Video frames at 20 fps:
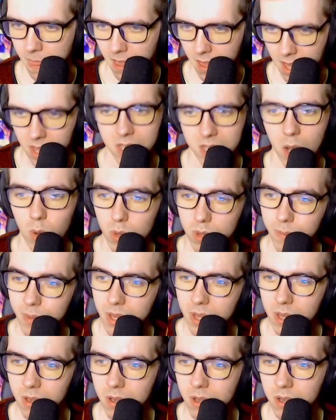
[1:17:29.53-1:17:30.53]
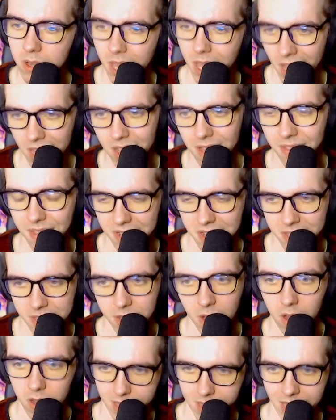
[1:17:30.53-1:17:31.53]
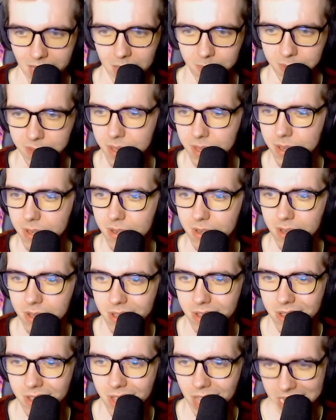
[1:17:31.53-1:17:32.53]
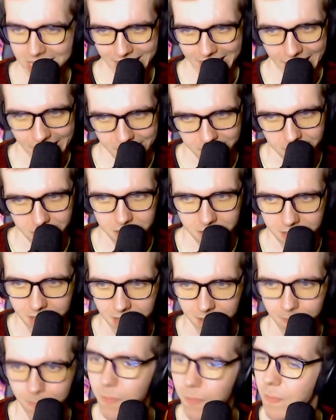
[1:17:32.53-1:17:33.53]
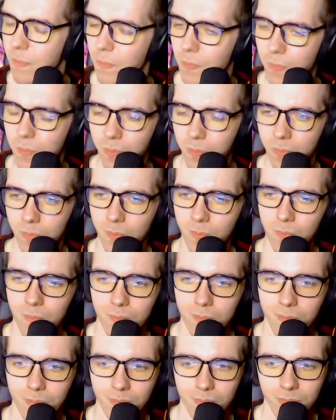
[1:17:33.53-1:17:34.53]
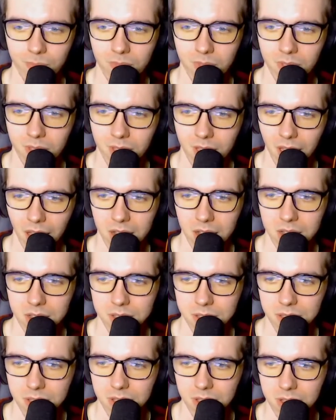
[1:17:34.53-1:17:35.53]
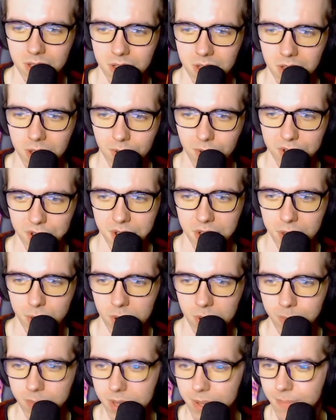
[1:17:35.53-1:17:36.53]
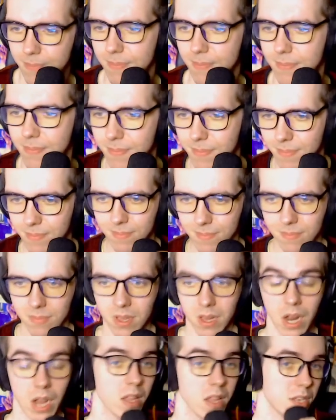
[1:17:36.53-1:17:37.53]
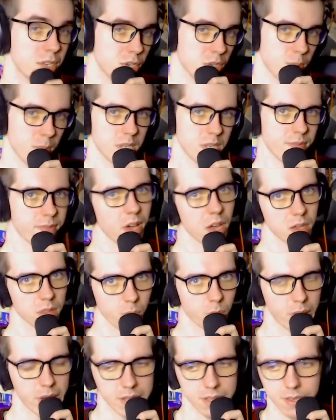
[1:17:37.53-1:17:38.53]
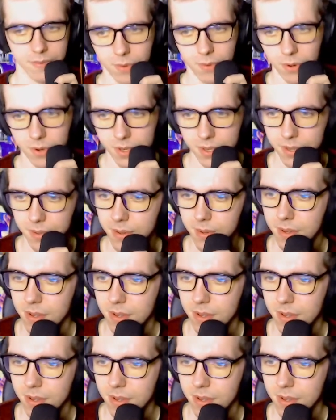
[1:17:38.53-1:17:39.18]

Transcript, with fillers: Yes, I will be yelling things in all caps, exactly the same as the Christian script. Unless you specify otherwise, of course.